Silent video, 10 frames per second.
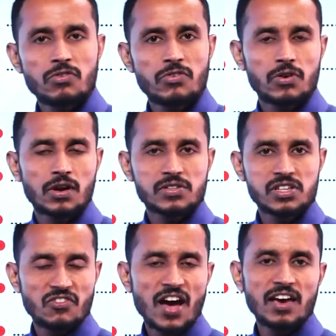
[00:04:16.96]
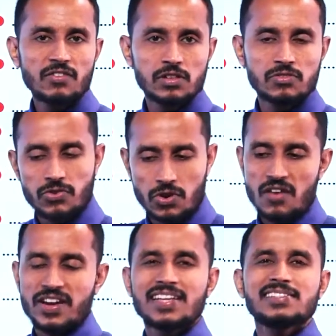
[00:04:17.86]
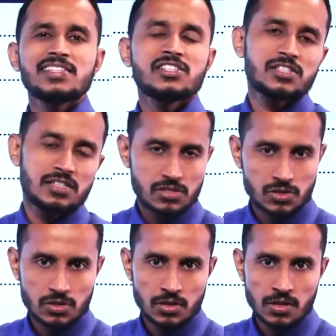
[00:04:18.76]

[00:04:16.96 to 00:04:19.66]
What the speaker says: for our survival, for our existence.